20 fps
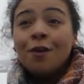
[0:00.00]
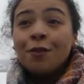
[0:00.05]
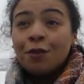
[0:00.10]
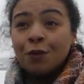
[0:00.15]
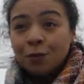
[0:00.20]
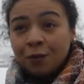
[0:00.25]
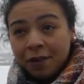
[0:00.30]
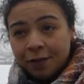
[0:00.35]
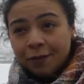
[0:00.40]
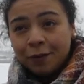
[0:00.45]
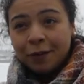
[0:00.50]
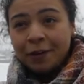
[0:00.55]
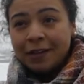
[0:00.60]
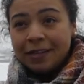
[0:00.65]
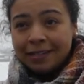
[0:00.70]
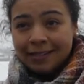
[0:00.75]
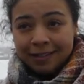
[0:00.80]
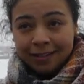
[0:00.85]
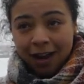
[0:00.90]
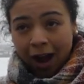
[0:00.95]
the river
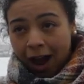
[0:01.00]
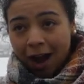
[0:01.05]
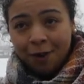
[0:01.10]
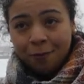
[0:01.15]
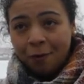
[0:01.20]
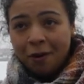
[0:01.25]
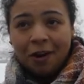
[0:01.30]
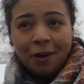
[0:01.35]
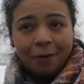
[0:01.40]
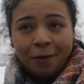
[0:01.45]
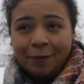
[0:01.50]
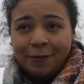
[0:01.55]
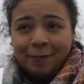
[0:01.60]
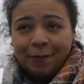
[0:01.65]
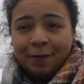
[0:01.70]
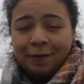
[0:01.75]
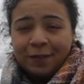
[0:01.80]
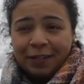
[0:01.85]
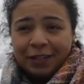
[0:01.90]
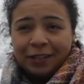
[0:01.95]
is not what it was
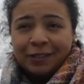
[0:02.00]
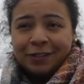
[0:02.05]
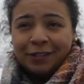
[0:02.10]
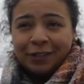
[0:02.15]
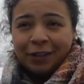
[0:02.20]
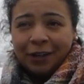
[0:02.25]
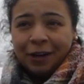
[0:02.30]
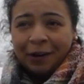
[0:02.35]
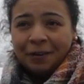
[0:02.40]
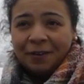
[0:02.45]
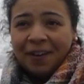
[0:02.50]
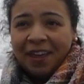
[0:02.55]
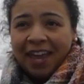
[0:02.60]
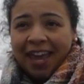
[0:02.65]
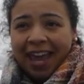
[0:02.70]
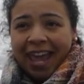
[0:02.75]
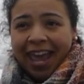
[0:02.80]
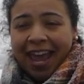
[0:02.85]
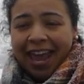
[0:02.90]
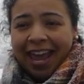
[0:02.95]
50 years ago.
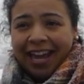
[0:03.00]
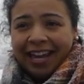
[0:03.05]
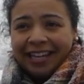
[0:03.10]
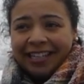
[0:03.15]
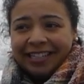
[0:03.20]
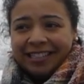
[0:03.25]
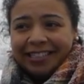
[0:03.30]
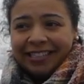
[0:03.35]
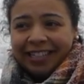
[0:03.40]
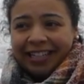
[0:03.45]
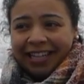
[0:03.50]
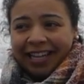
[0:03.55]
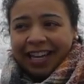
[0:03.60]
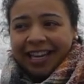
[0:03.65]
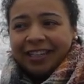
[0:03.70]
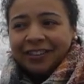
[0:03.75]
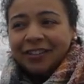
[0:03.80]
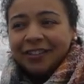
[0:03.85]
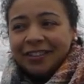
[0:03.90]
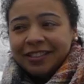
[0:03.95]
And
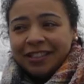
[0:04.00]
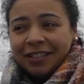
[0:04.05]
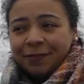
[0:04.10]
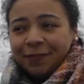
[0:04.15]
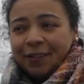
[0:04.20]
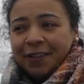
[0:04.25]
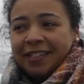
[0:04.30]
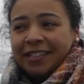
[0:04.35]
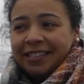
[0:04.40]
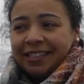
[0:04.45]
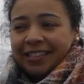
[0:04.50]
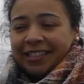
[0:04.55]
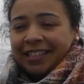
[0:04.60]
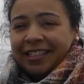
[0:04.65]
it looks different,